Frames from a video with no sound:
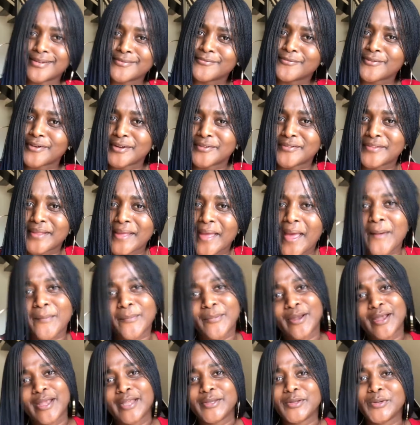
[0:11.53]
in front of the
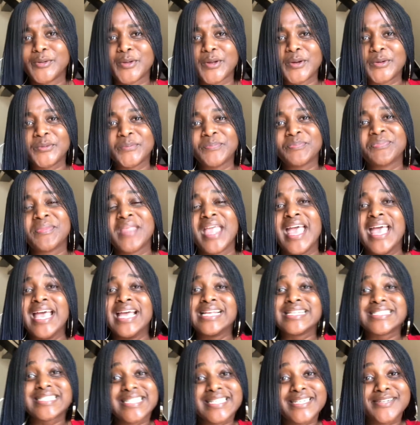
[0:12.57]
camera and
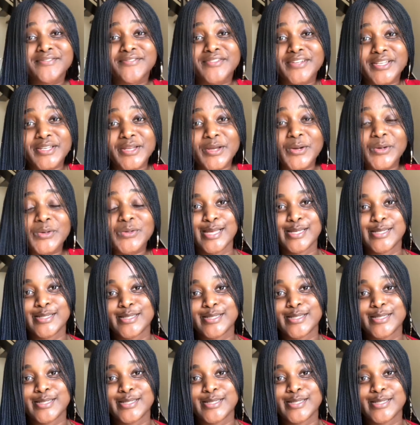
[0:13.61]
did a video.